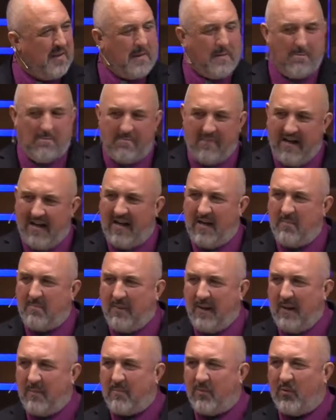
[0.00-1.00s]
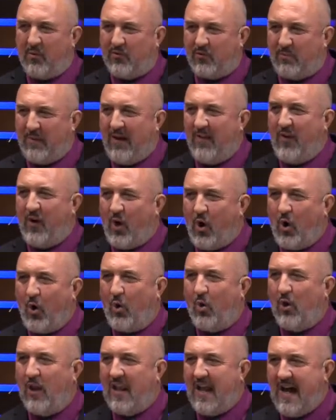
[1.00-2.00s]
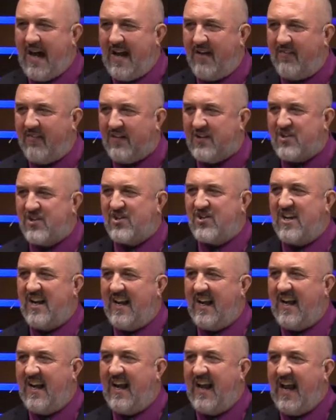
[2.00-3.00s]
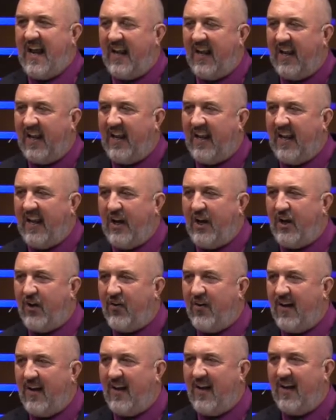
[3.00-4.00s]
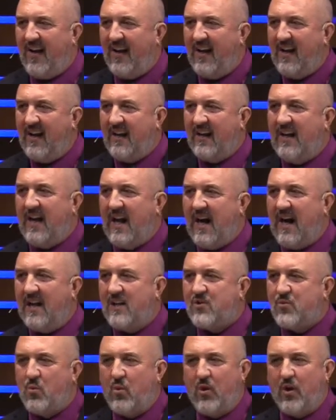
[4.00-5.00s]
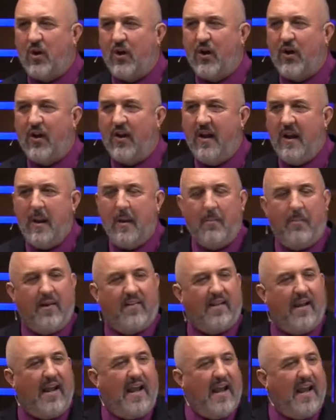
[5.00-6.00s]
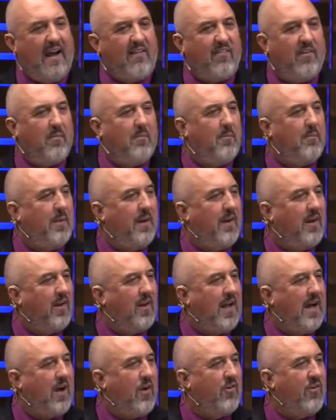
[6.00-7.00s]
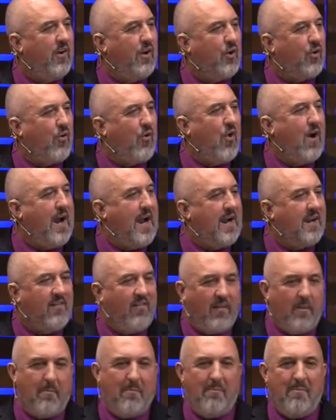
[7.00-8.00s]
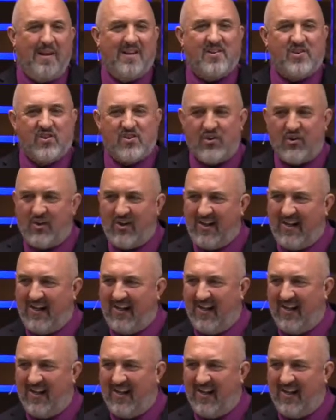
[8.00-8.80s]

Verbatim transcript: Many people spend their whole life sitting and hearing God's word, but they haven't been allowed to crack the mystery